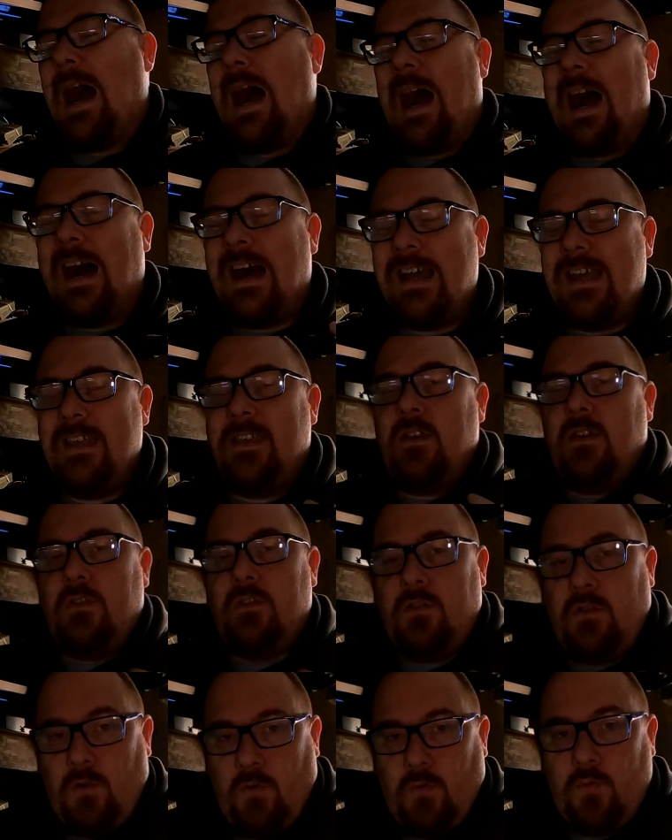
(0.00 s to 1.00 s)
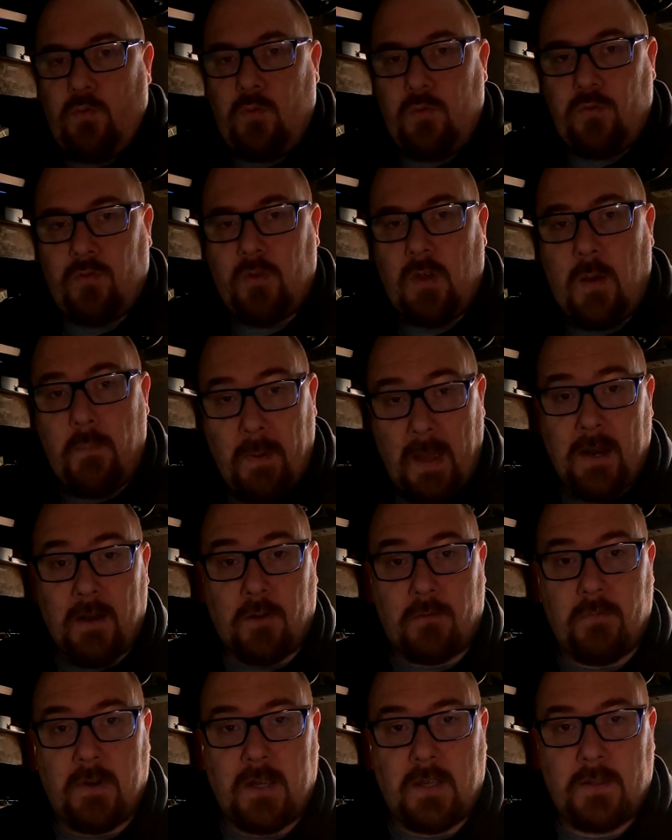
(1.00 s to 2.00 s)
I use a
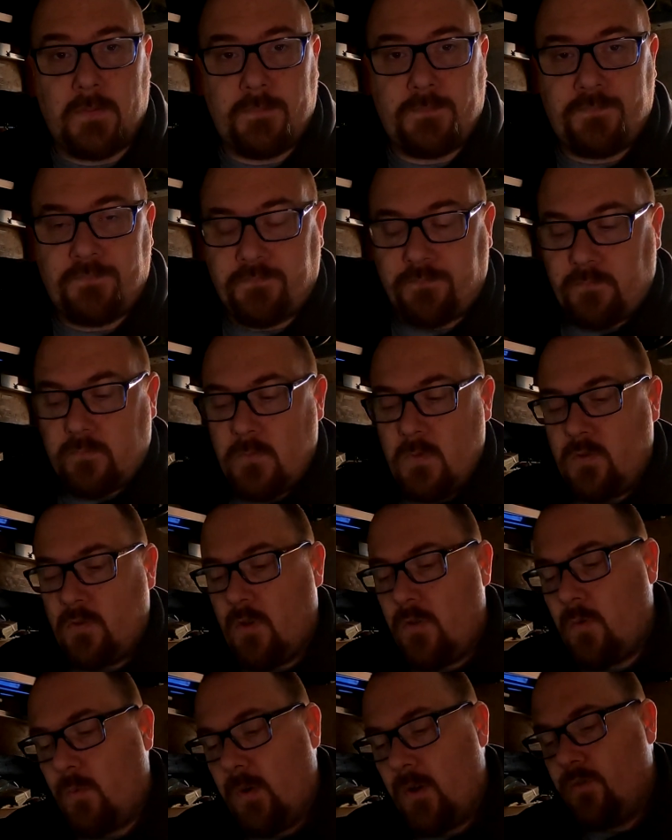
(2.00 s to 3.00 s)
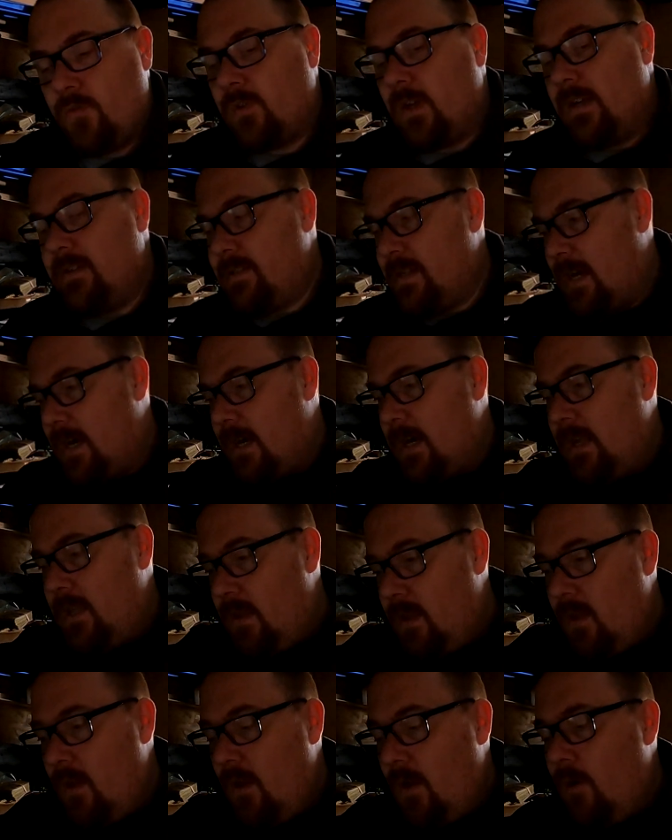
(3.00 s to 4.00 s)
pennel rig. So the ones I tie
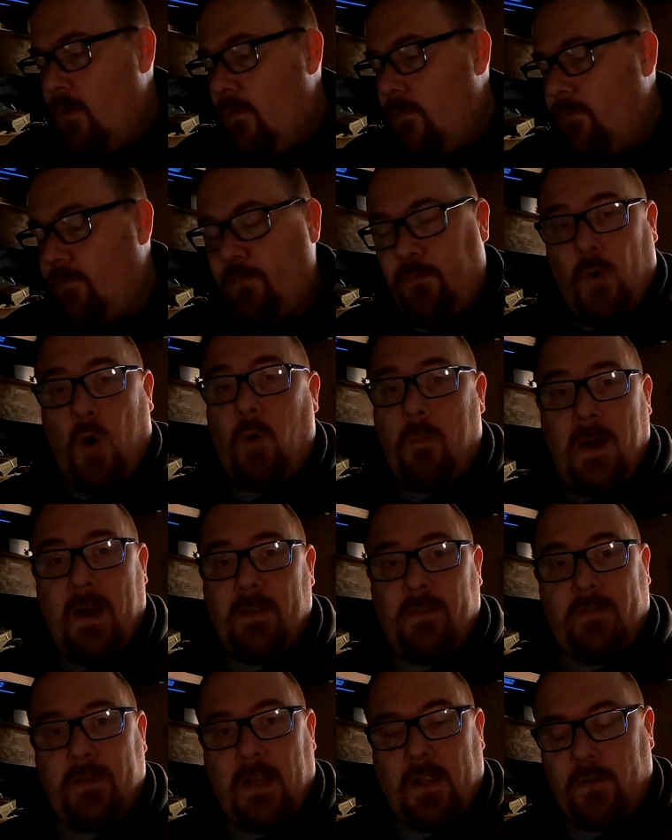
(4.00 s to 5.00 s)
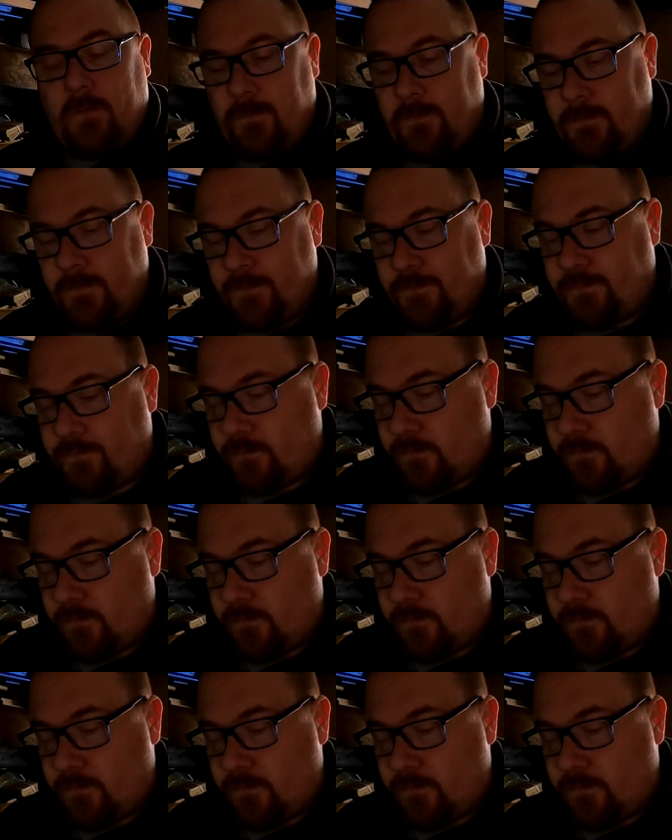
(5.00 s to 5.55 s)
for myself.